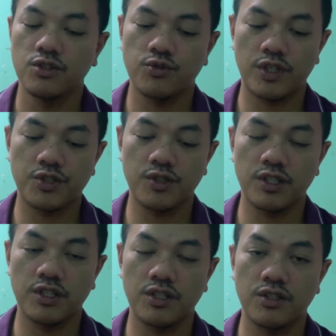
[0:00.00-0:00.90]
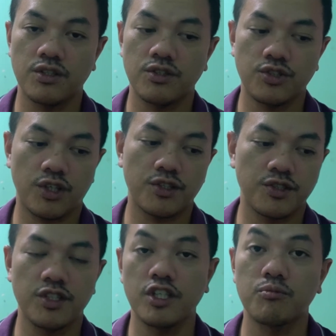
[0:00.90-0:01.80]
to actually charge
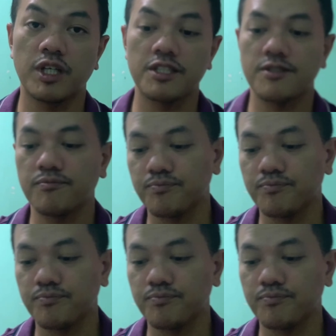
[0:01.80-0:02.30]
the earbuds.